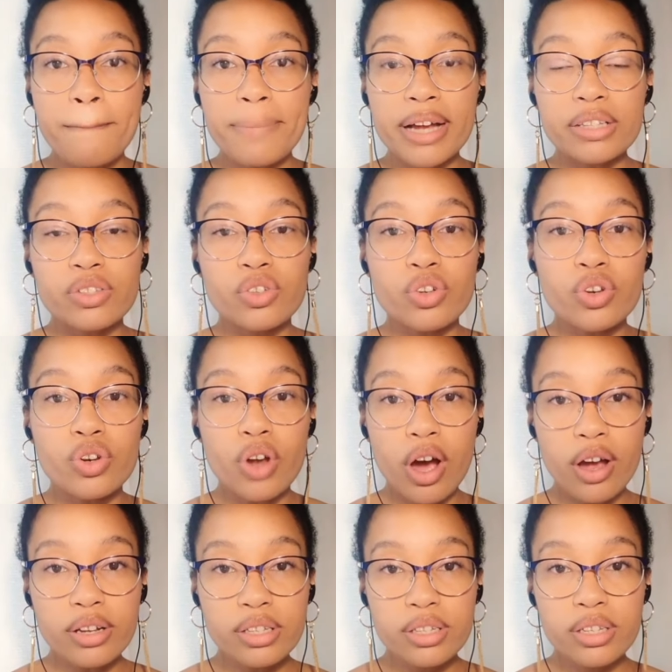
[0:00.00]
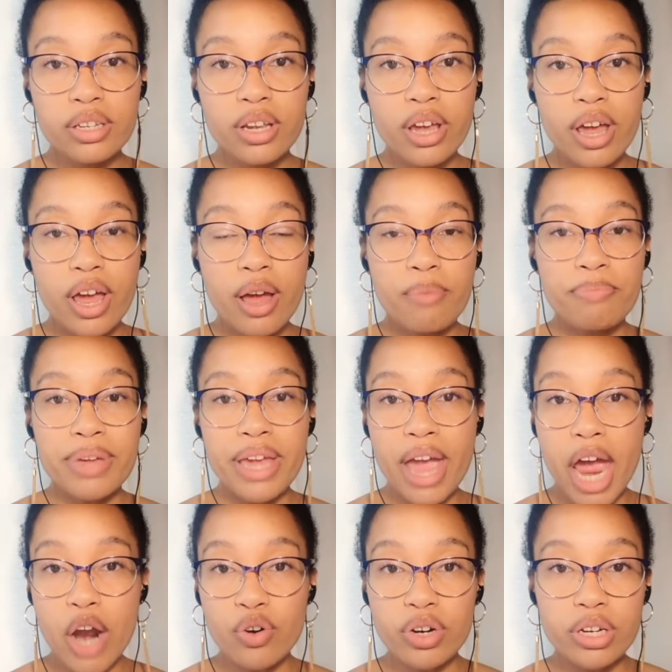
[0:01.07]
But do not be
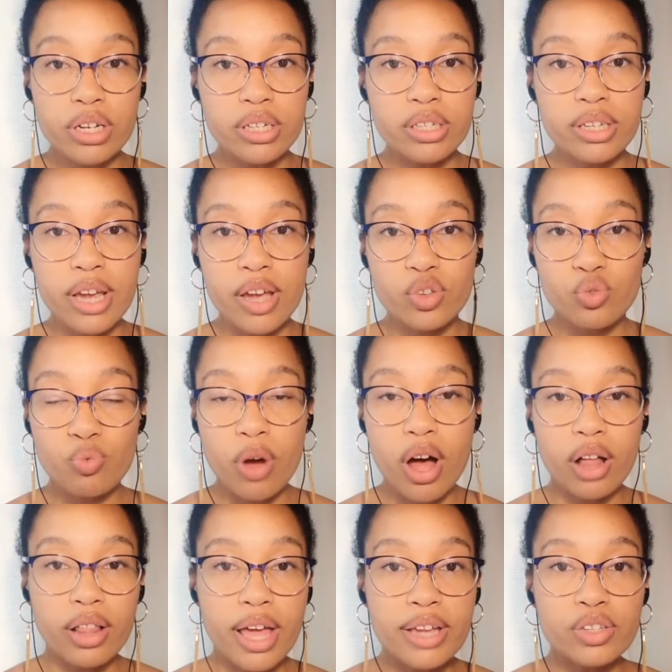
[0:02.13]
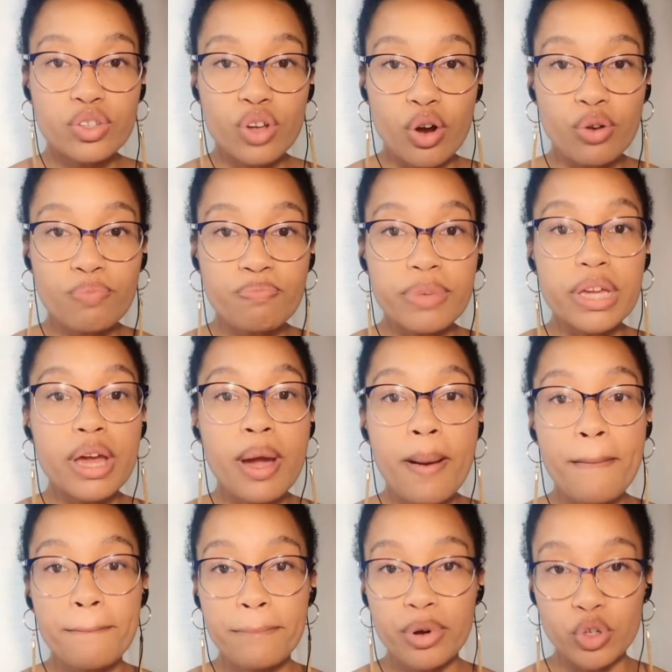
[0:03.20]
arrogant as well, and don't be
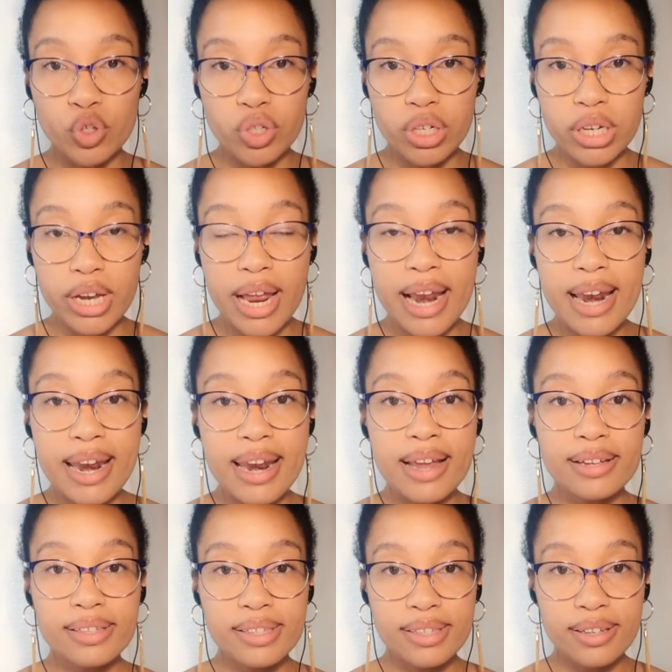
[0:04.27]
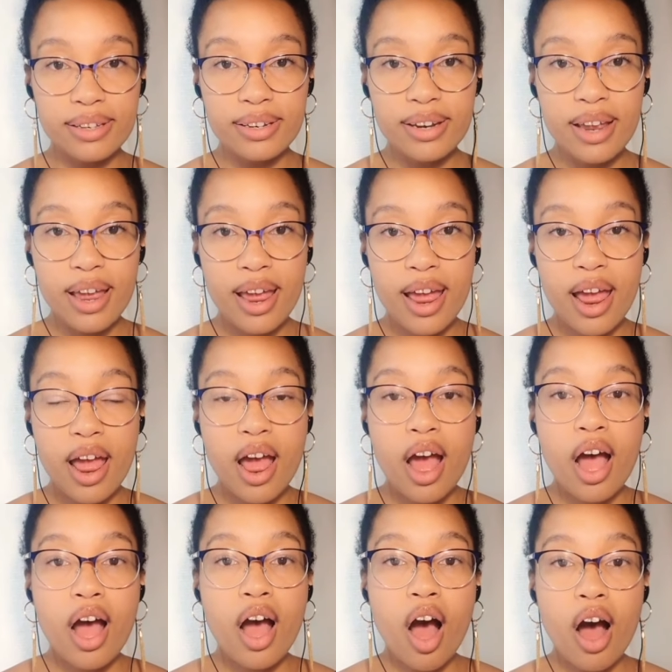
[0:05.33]
pushy. Listen,
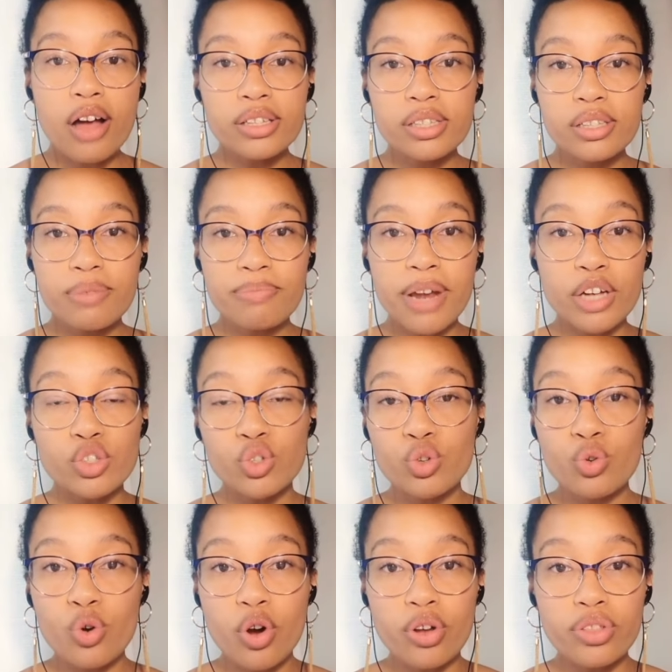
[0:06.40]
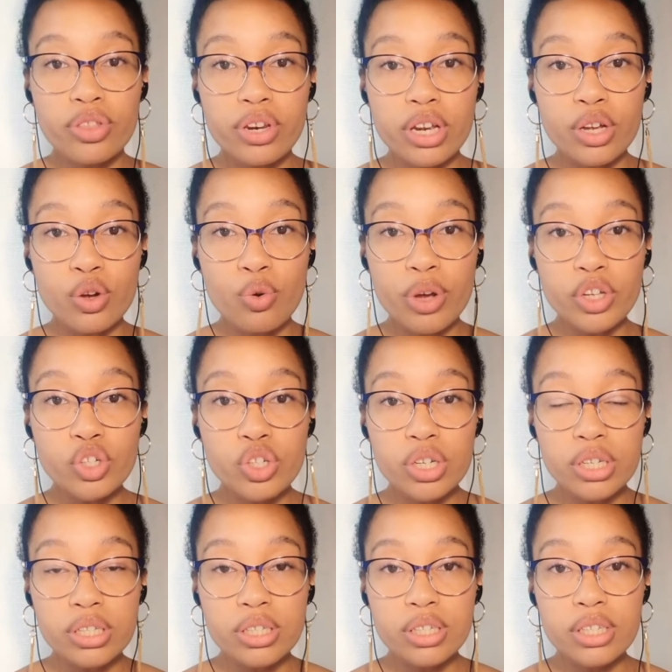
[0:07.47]
ask them like two or three
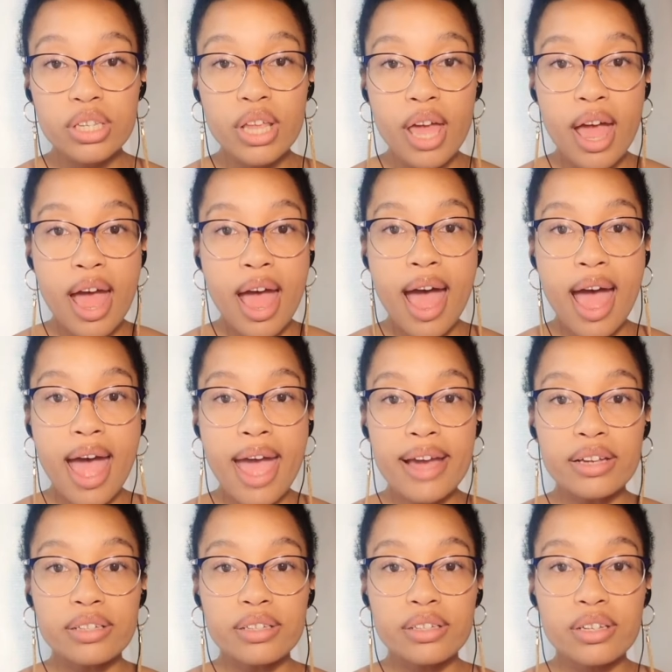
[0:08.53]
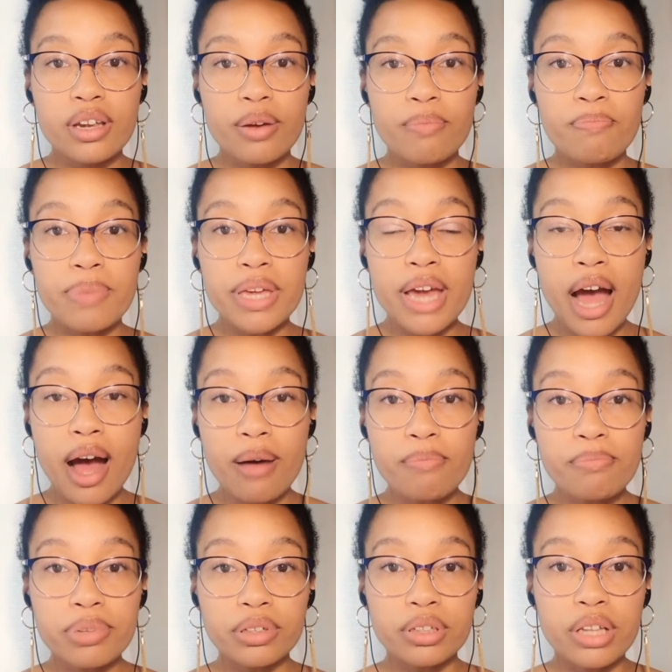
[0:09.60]
questions, and be
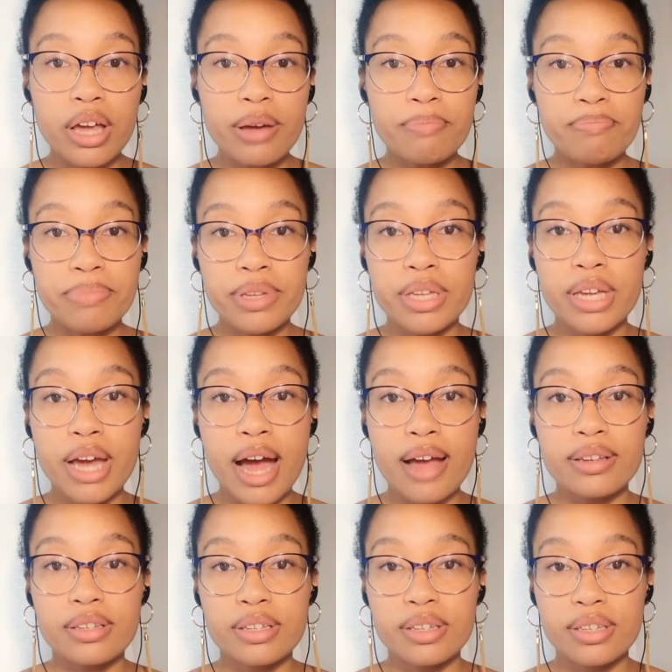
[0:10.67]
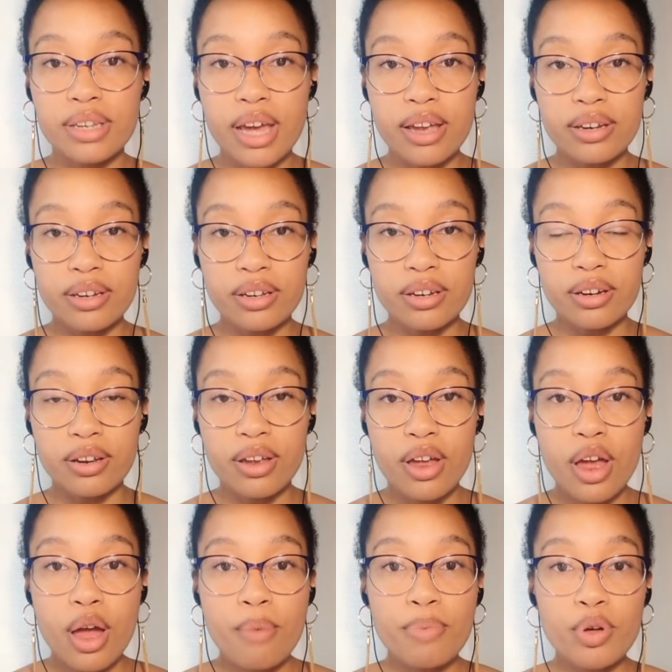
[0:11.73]
humble and be understanding,
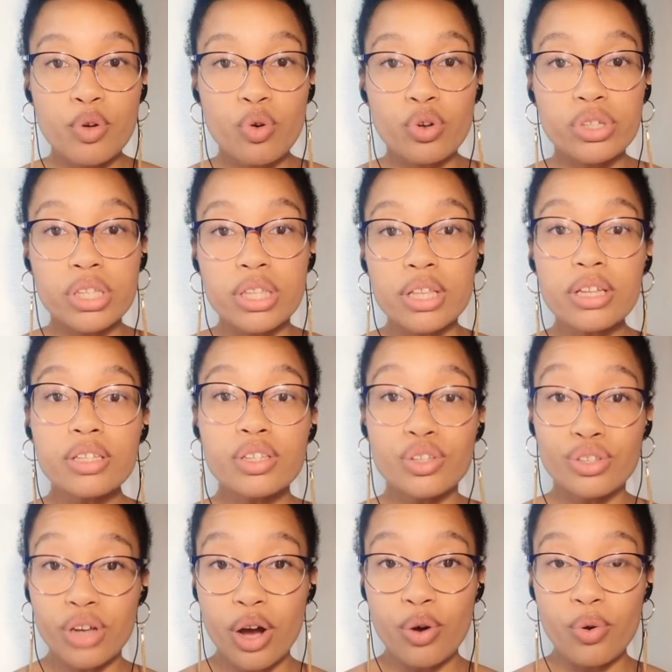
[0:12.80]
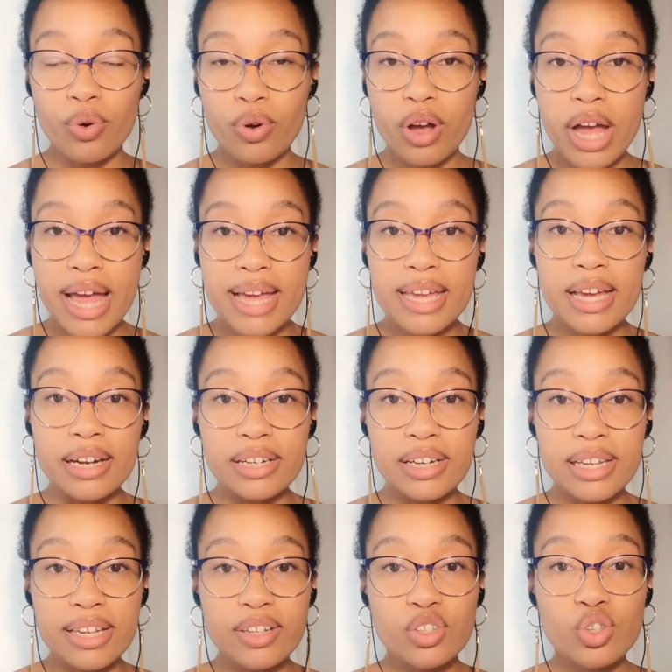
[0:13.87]
because this no can
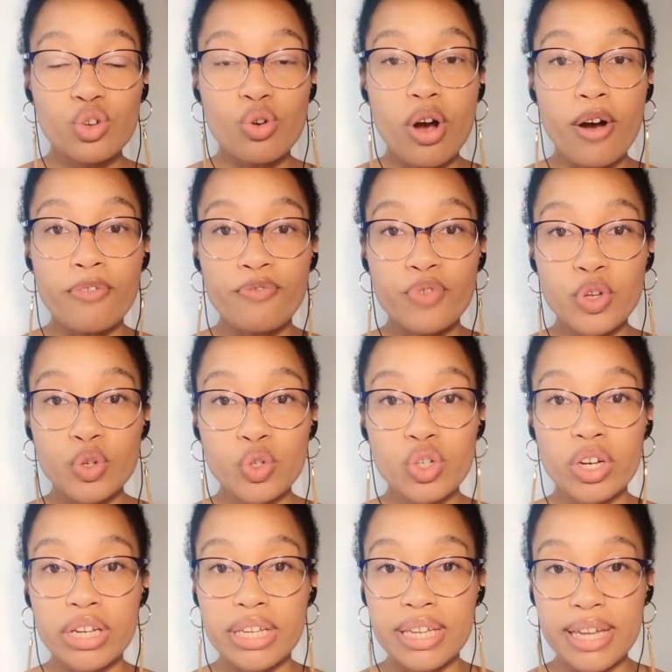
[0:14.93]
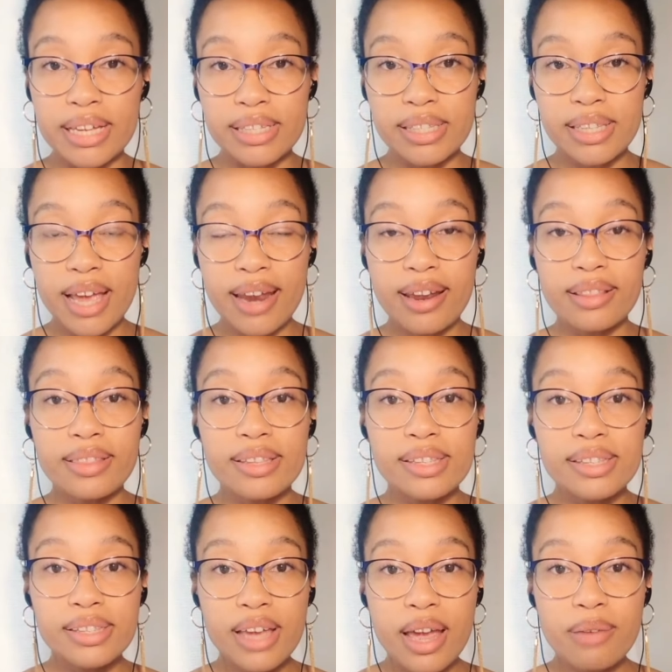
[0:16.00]
lead to a future yes, and at the
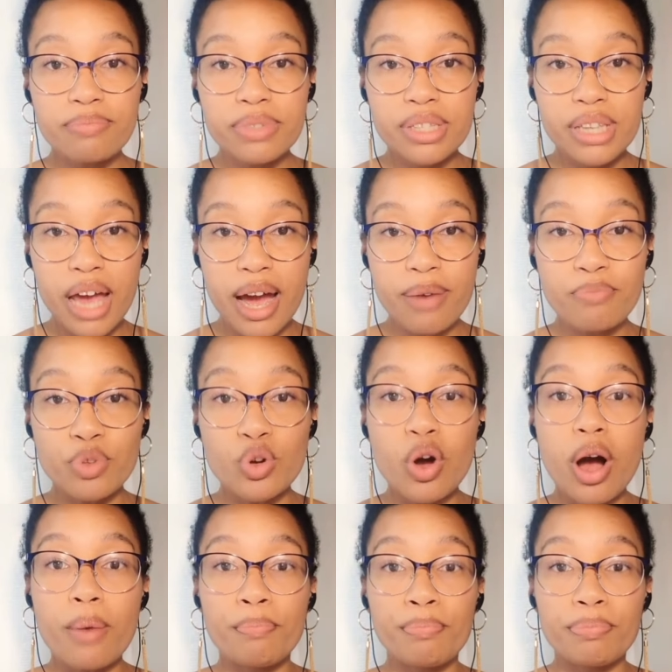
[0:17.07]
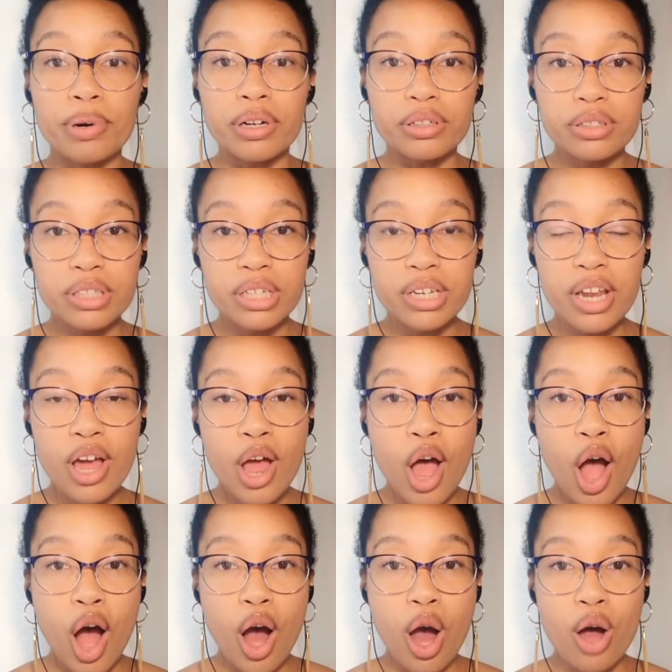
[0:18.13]
same time you are building
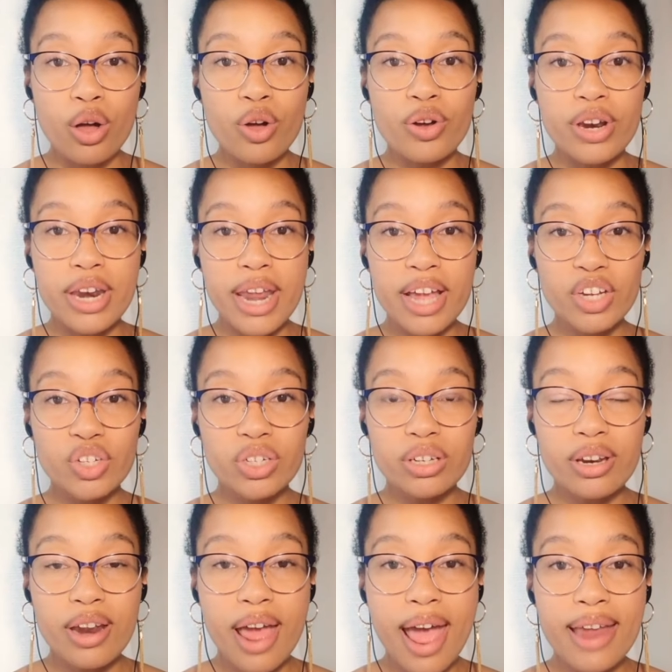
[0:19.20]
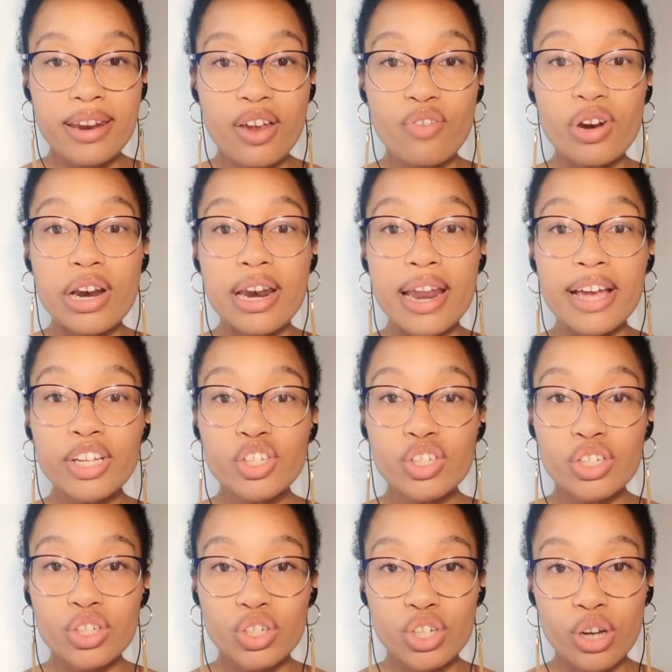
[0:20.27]
a connection and a
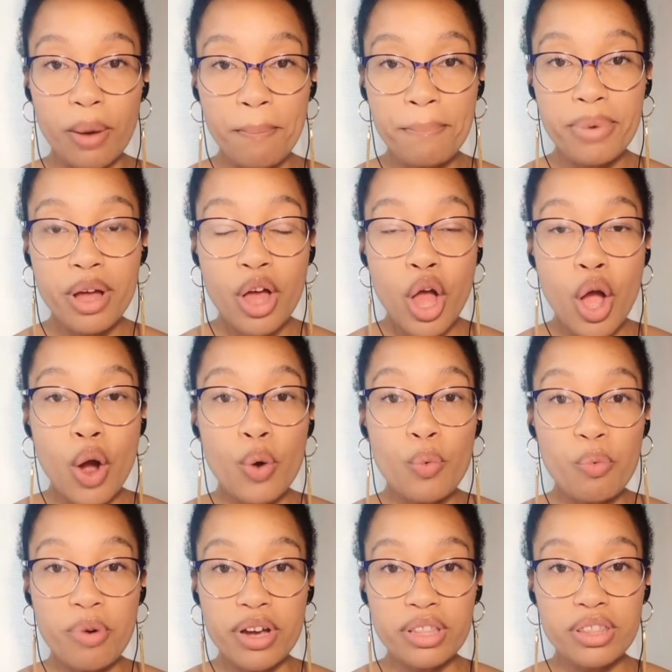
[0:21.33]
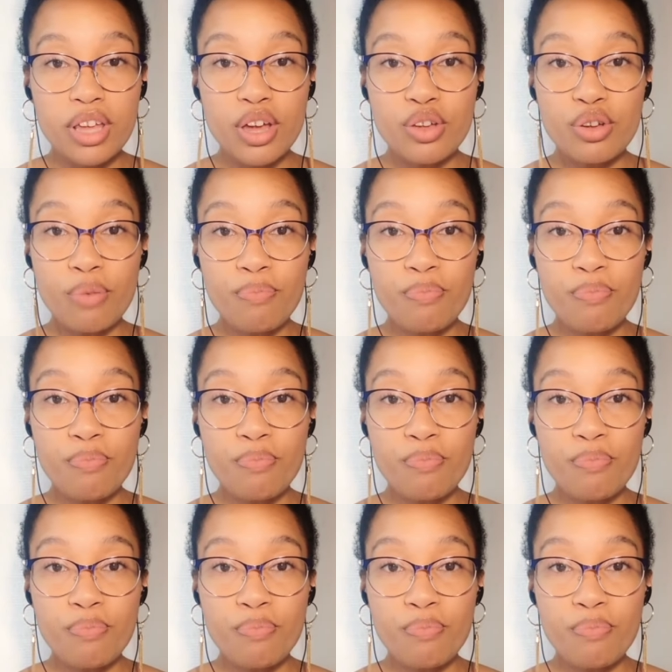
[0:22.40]
relationship with your